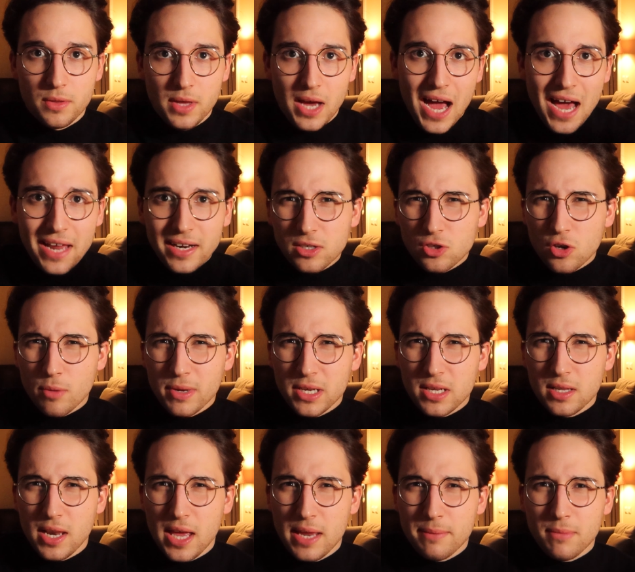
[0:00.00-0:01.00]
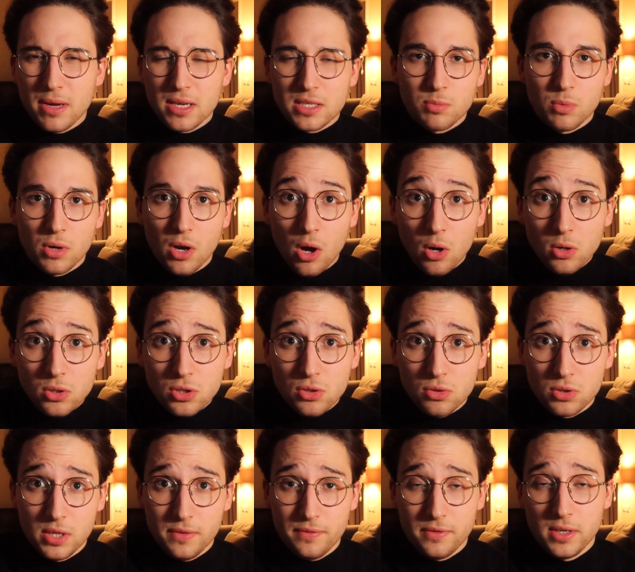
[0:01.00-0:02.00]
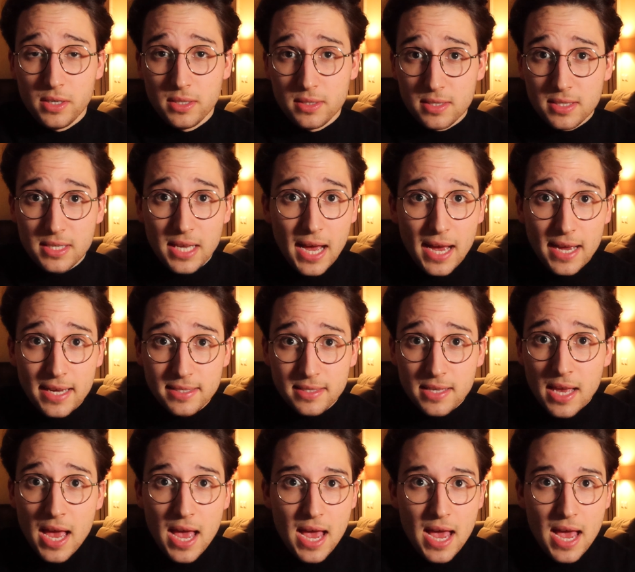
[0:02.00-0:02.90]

The anatomical landmarks will also differ in size